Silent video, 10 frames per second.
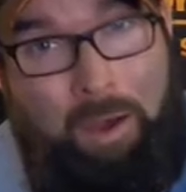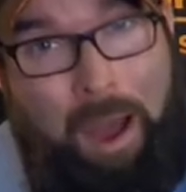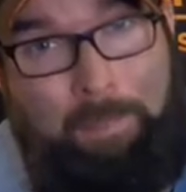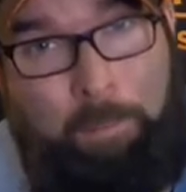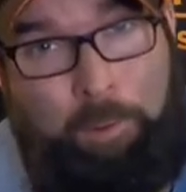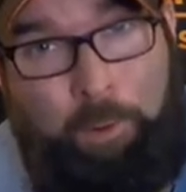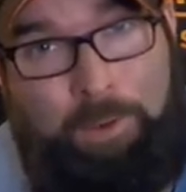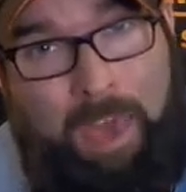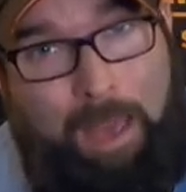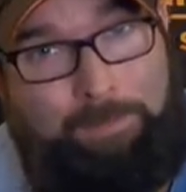I'm the Brew
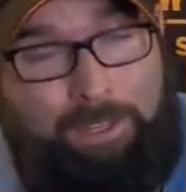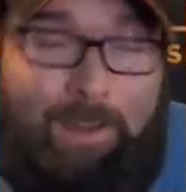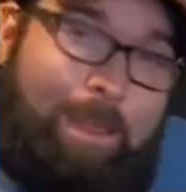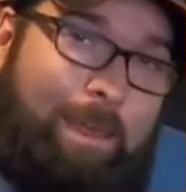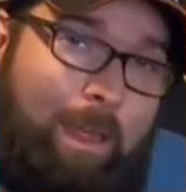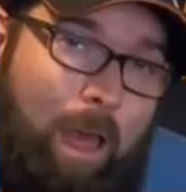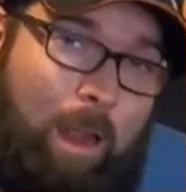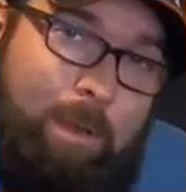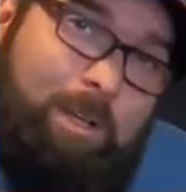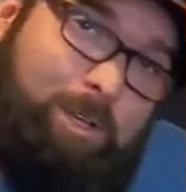Captain, and I'm going